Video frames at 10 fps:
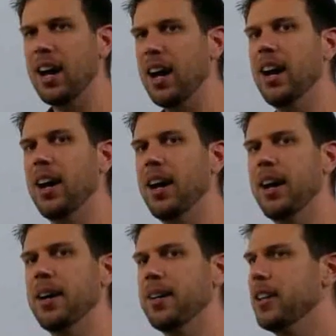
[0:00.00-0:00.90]

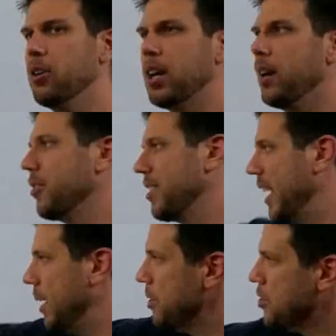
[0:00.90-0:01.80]
They'll cover
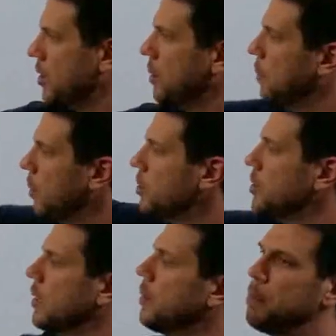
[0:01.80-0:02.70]
damage to the
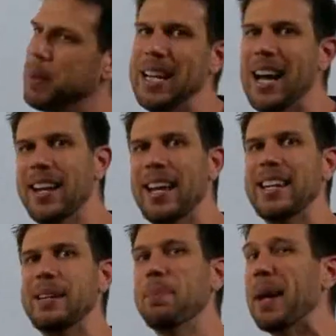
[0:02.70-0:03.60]
person, but not
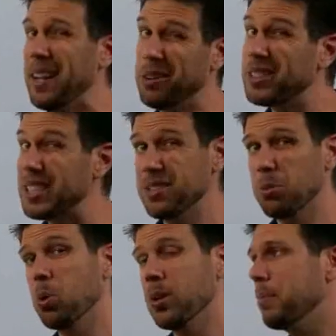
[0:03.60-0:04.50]
any penalties
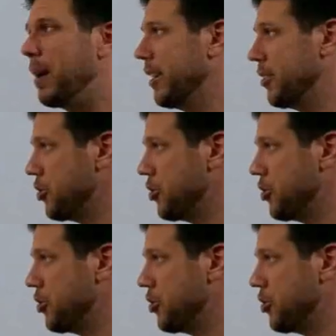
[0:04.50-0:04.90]
awarded by a